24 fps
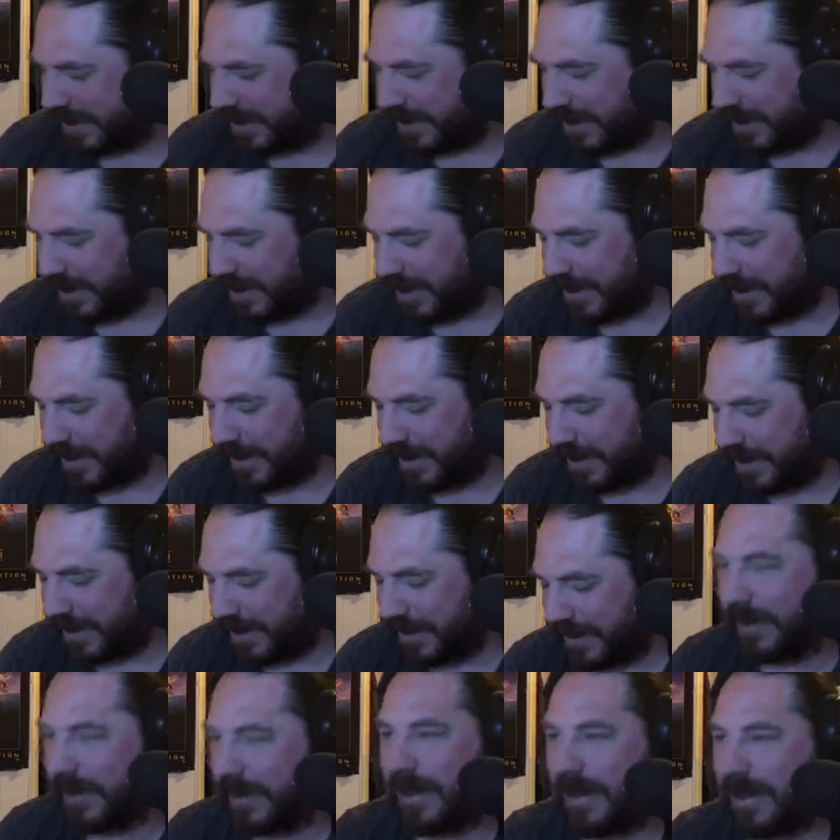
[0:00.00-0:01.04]

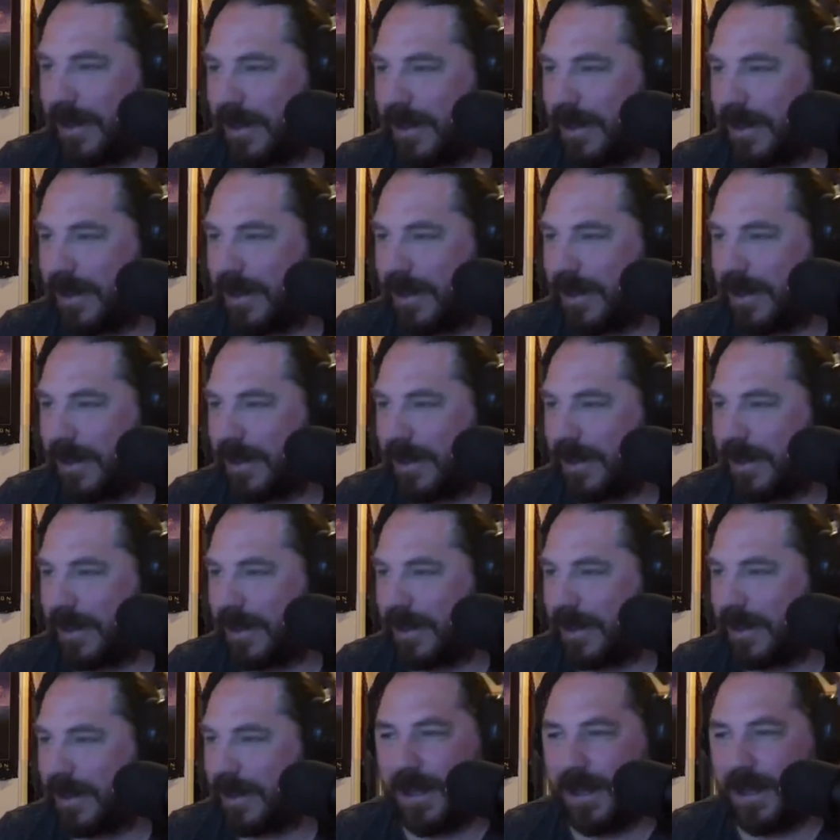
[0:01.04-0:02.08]
Again,
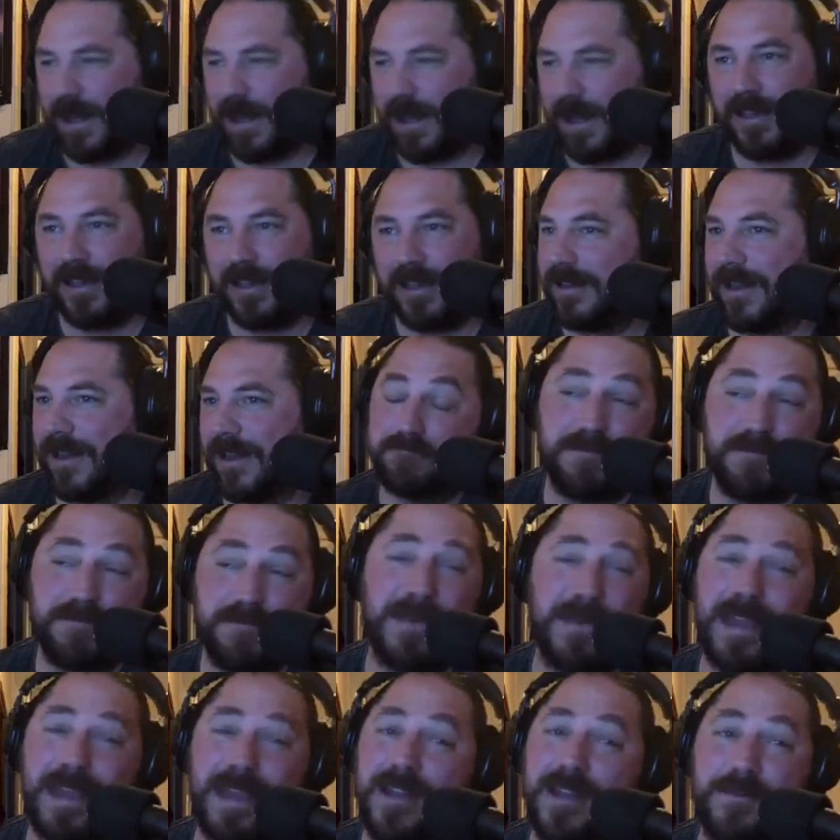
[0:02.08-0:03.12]

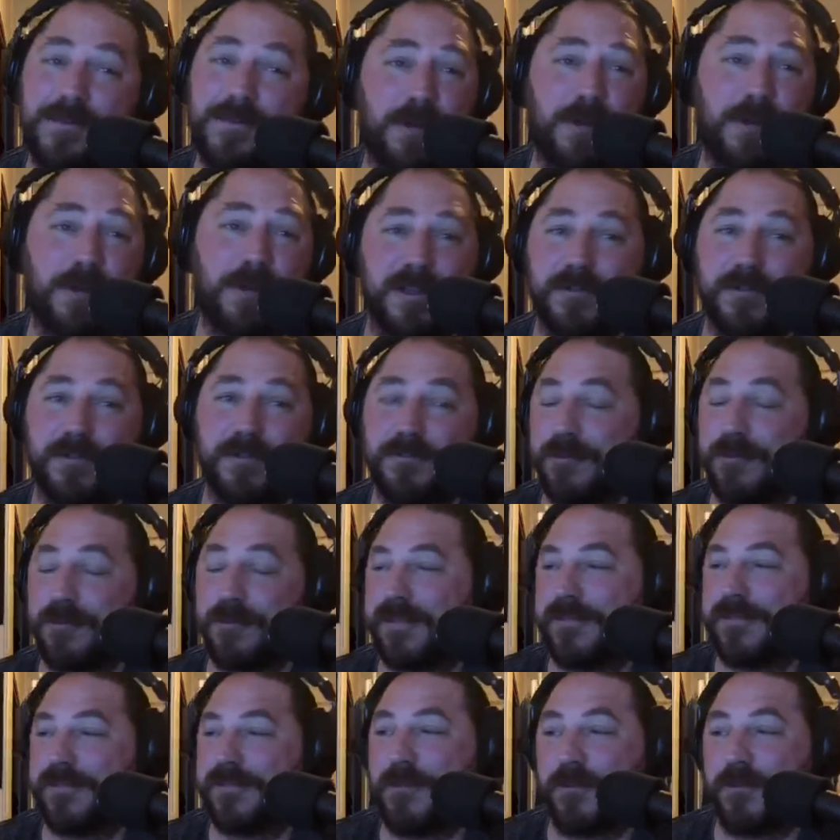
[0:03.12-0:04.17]
maybe Adam Marcus
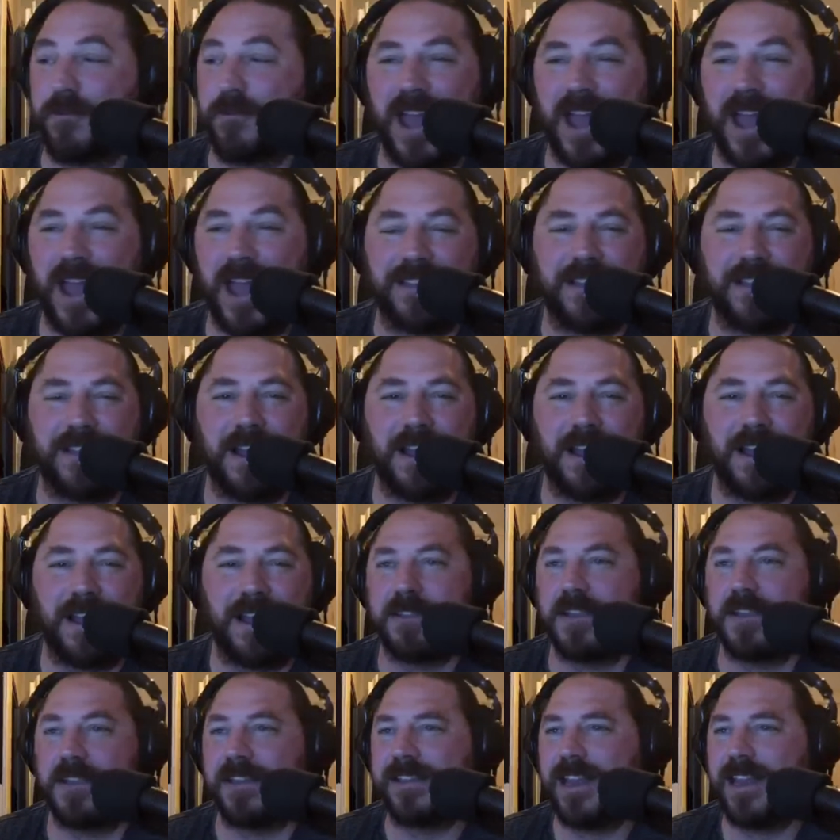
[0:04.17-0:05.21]
wrote that dialogue
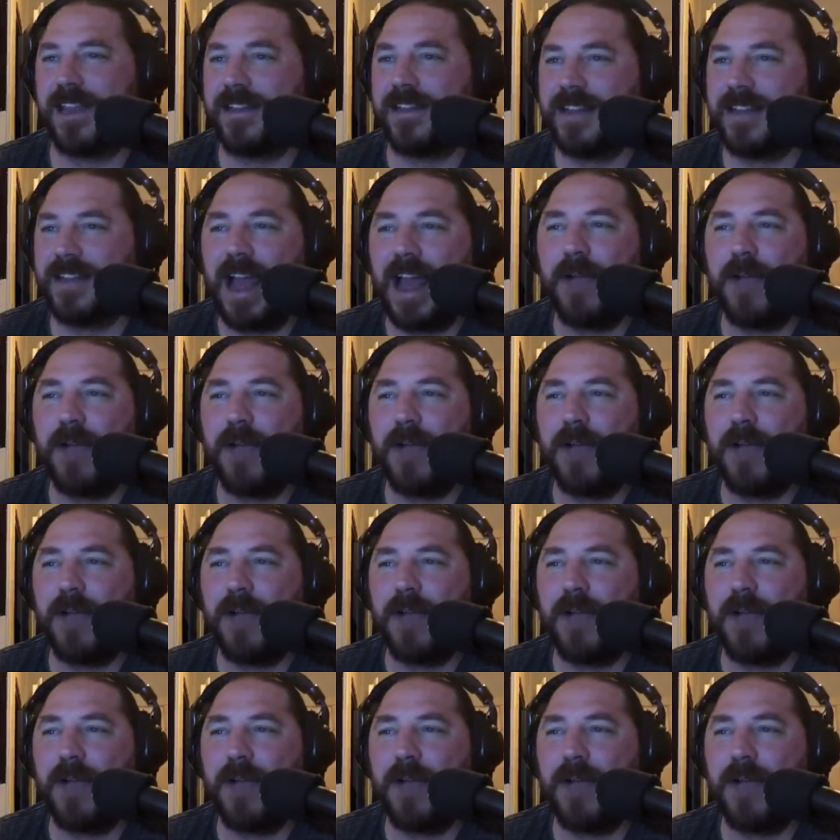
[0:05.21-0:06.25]
like that. I
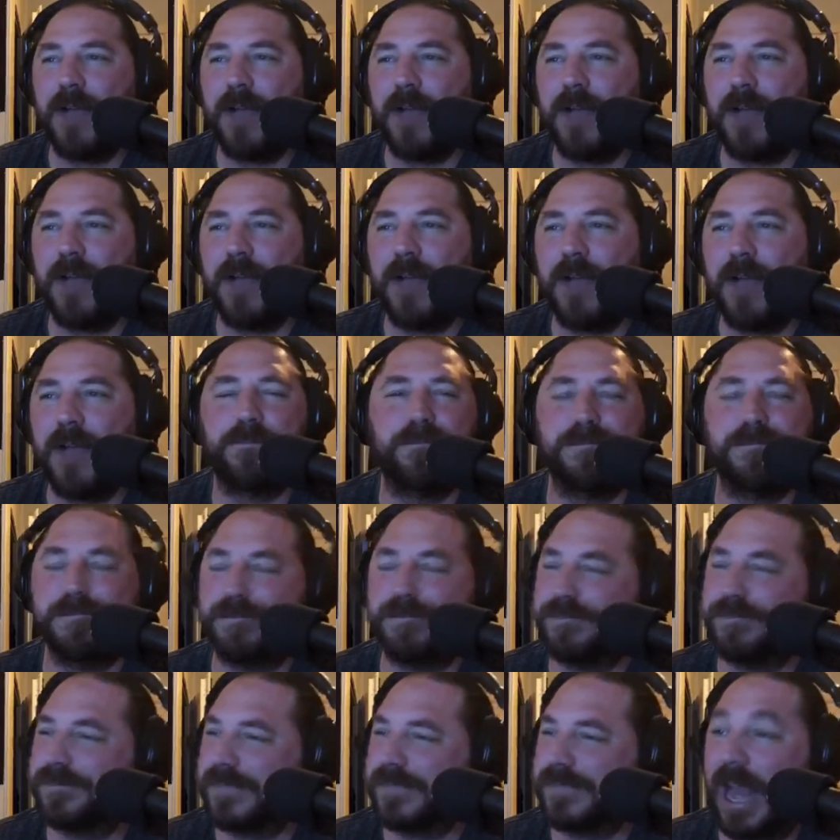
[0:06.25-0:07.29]

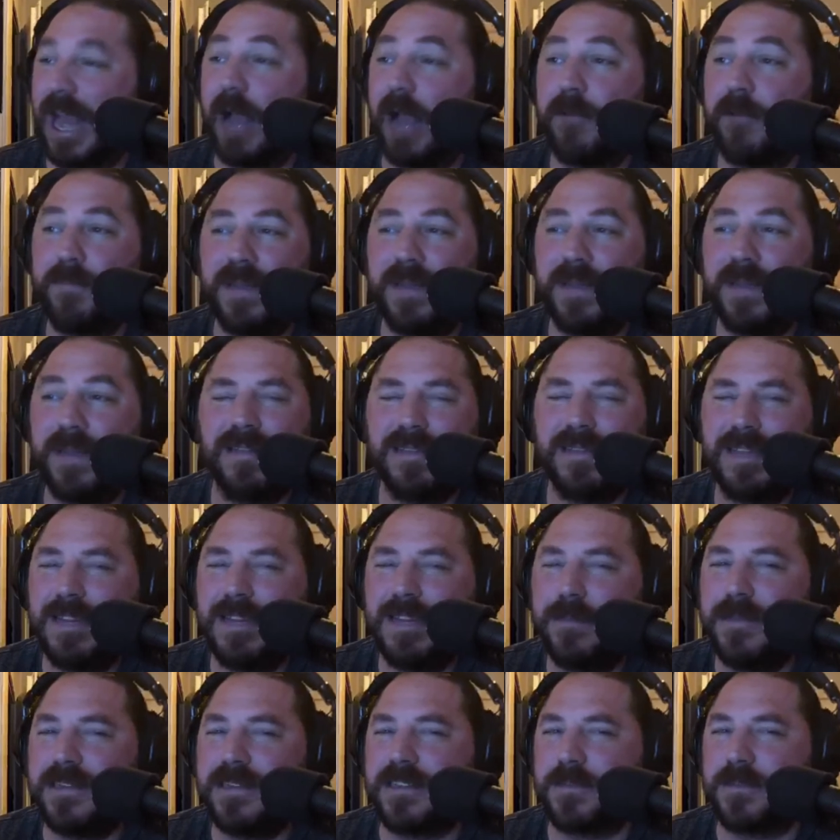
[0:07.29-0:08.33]
would be a little
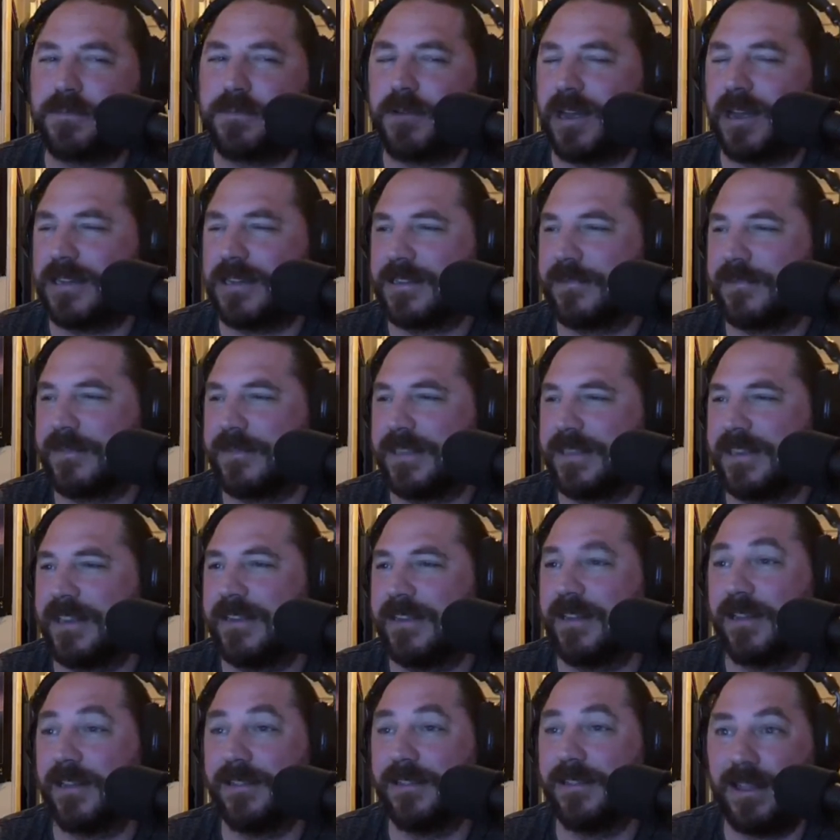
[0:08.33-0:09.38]
bit surprised if he did,
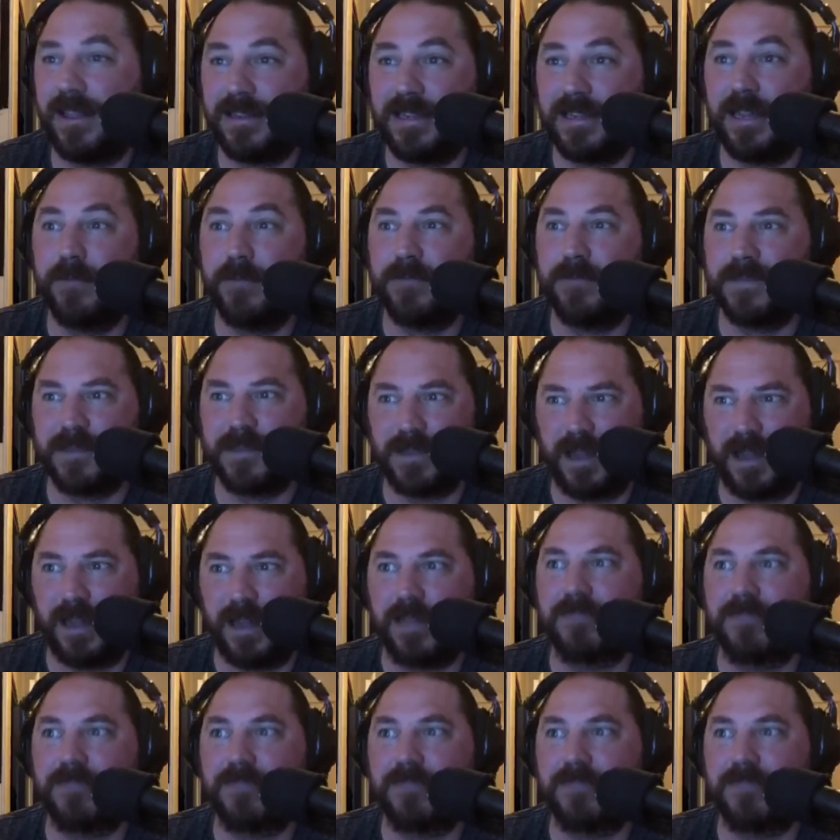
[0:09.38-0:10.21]
unless he was like,